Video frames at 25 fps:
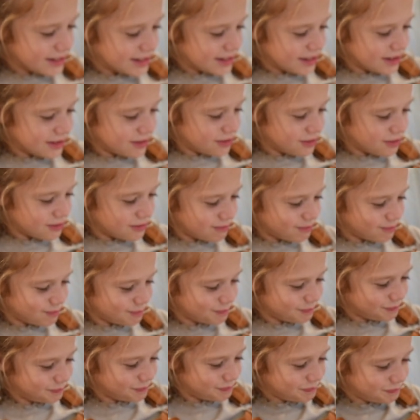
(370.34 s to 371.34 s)
it doesn't look
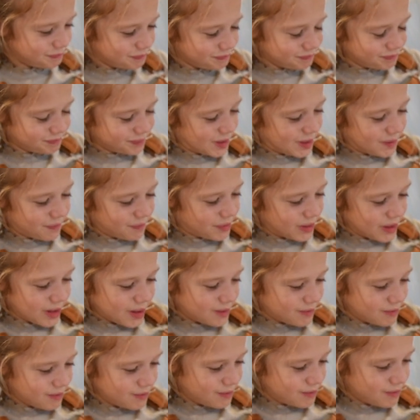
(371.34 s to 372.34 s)
appetizing to me at all, but
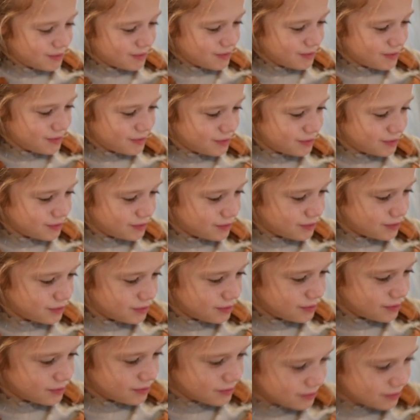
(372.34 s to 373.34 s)
I bet it is